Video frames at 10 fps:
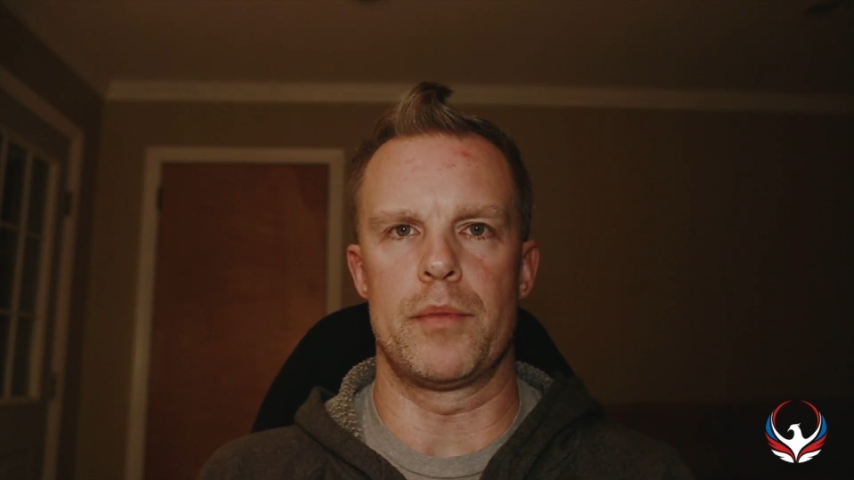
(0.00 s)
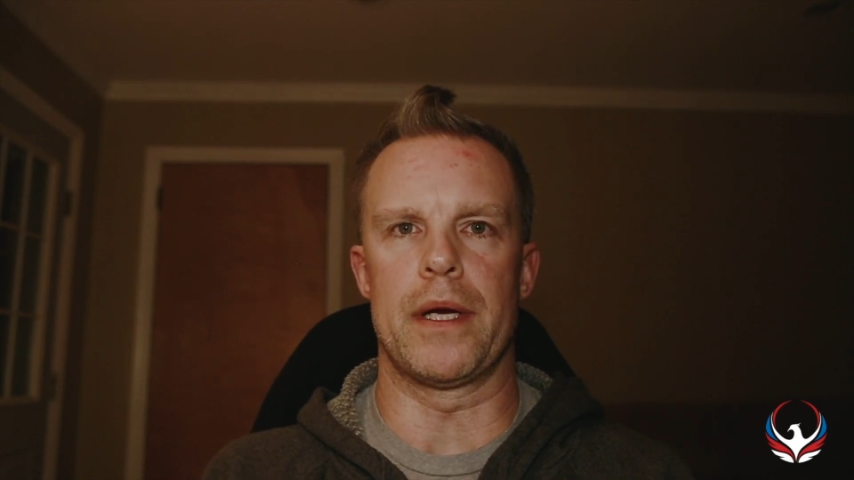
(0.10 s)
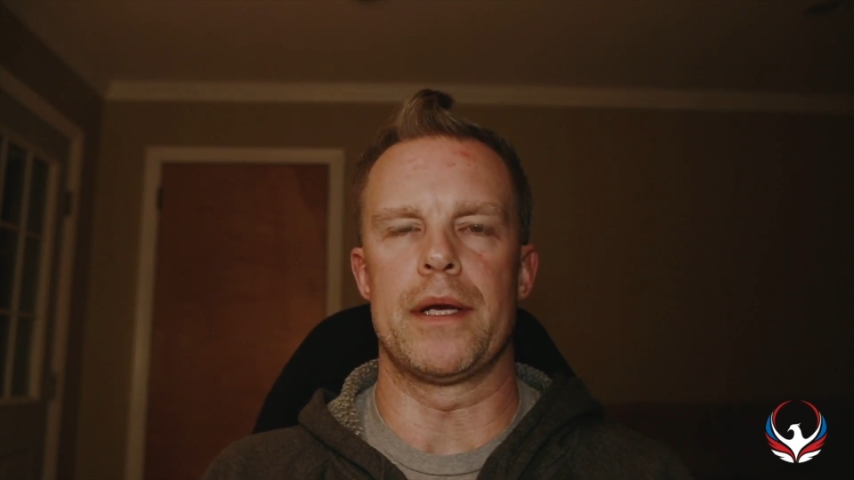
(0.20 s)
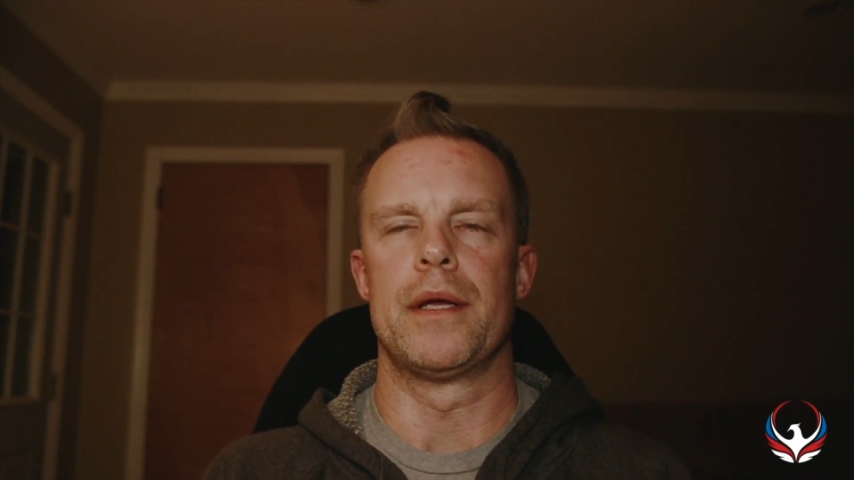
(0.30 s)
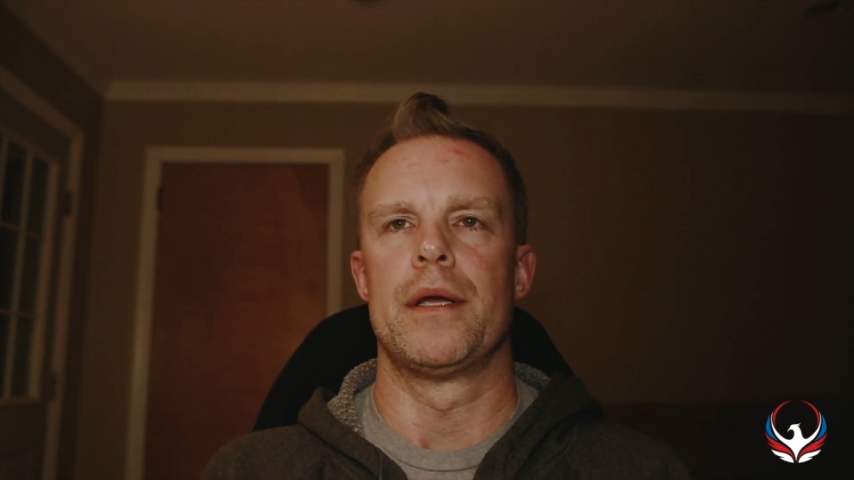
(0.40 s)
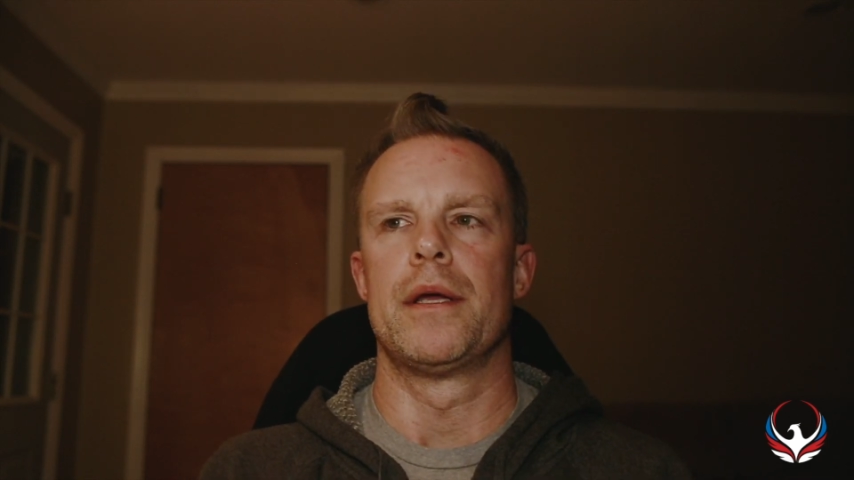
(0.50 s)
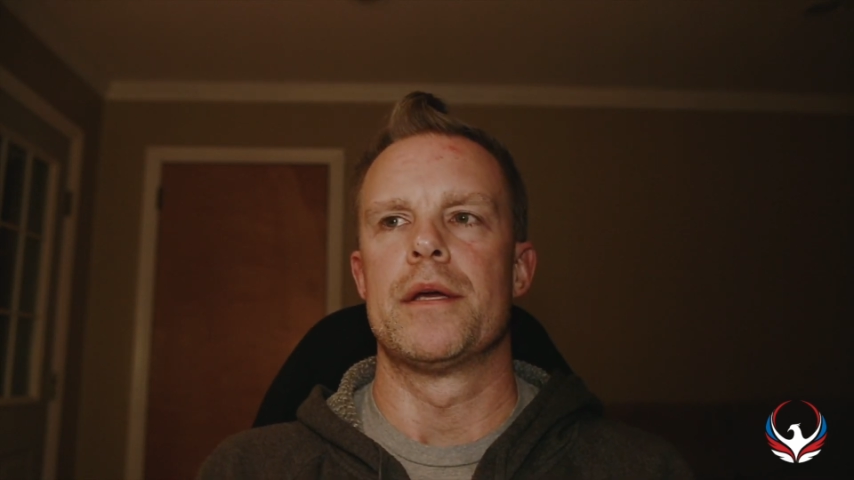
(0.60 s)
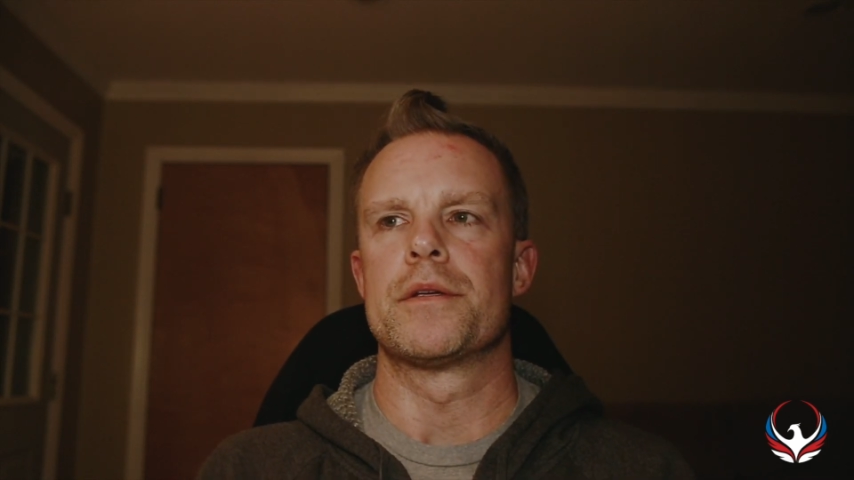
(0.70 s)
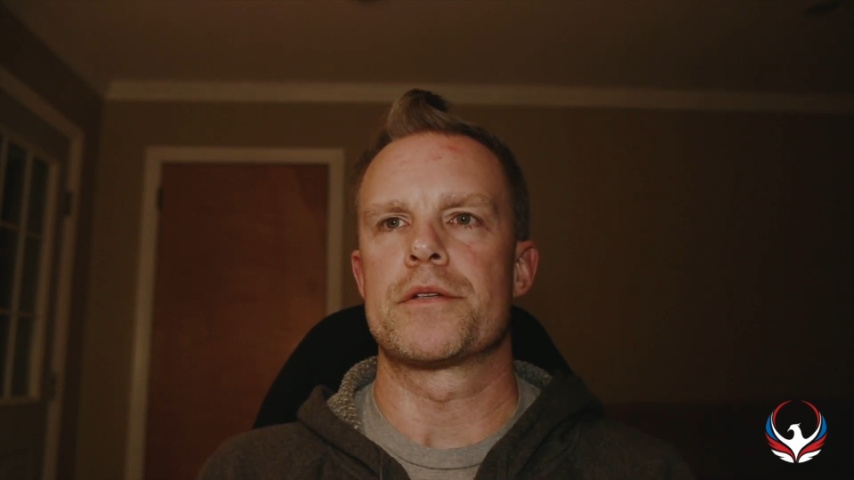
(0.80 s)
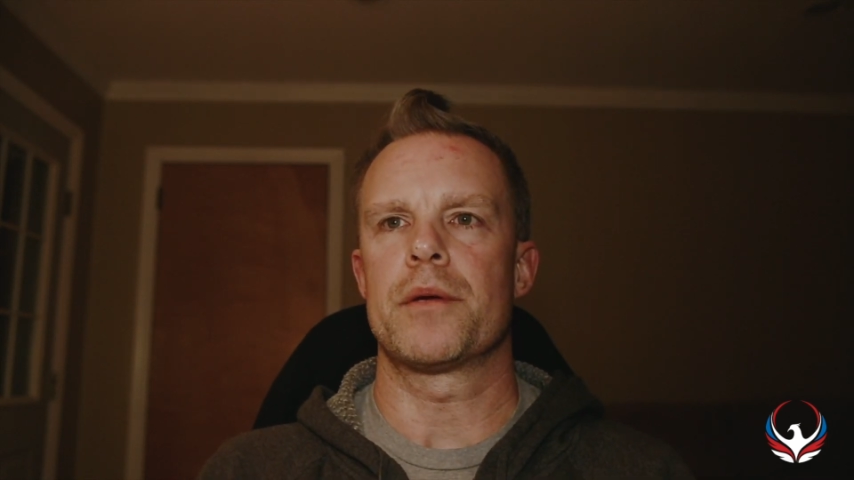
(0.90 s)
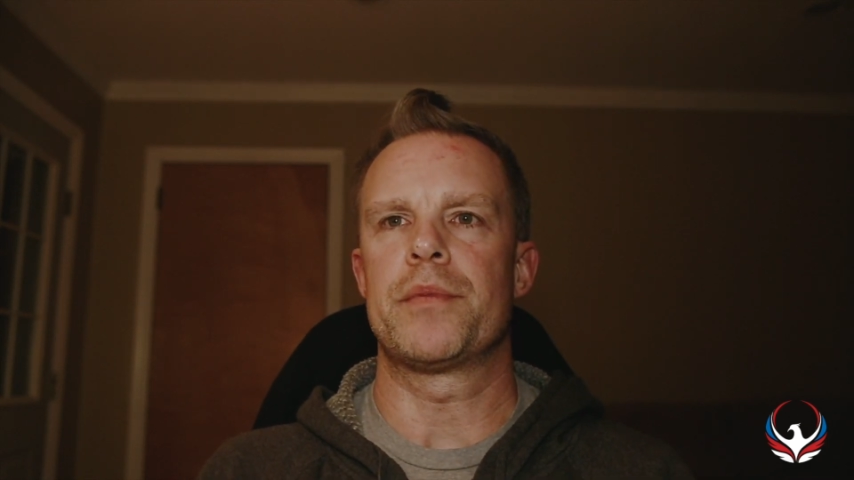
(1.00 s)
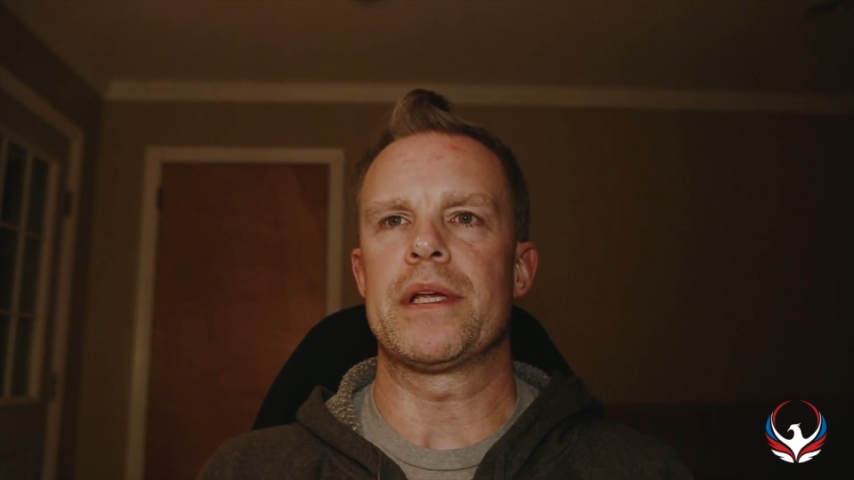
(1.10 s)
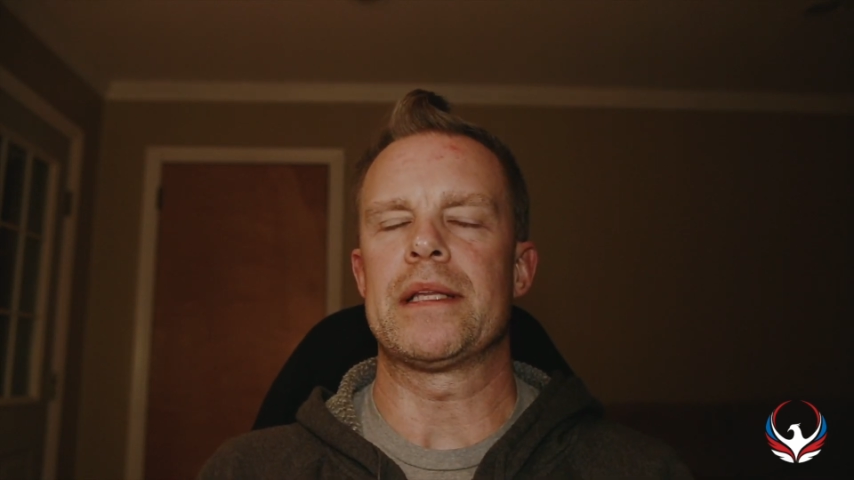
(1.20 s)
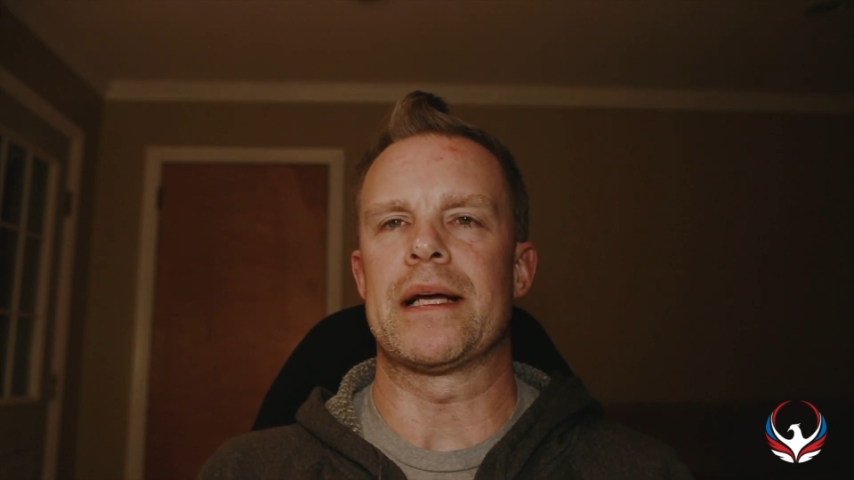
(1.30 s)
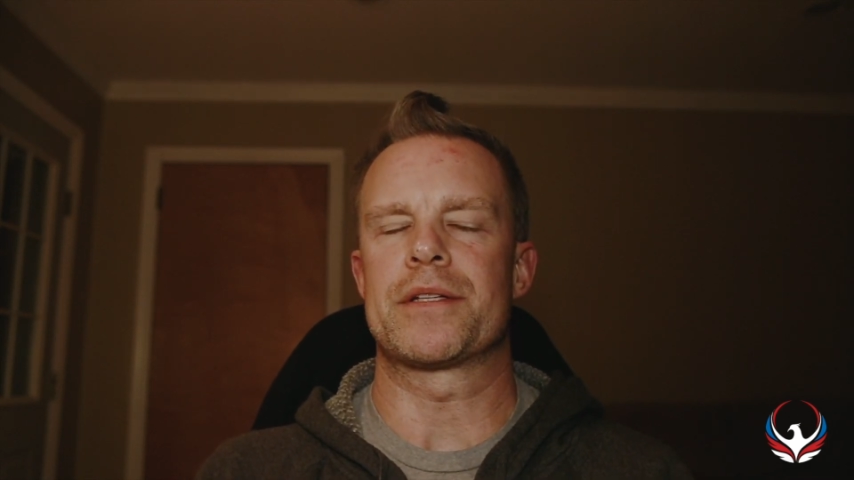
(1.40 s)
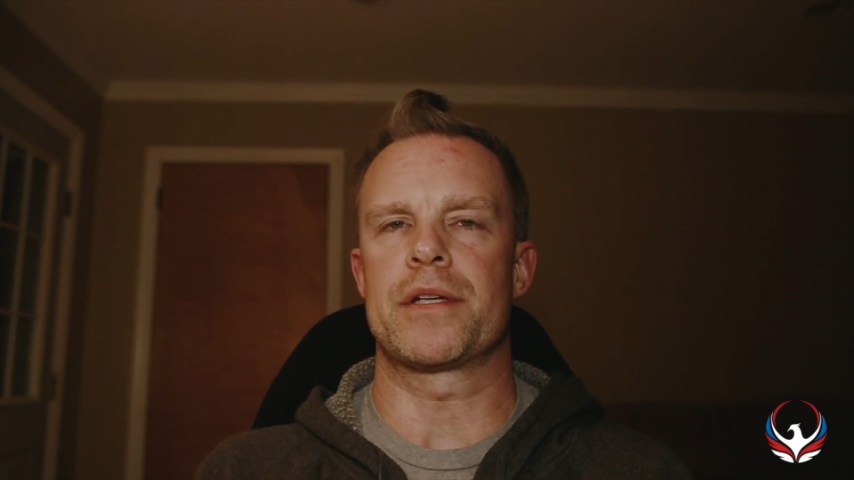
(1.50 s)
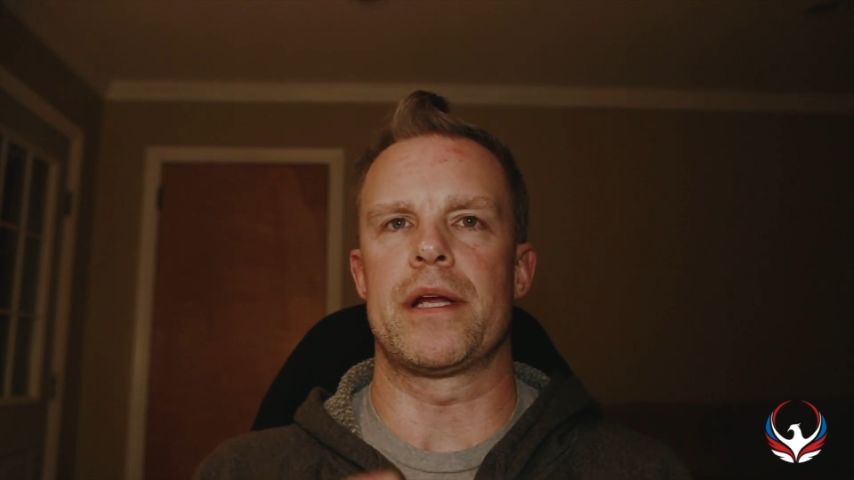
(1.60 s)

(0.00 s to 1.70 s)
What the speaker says: but something that's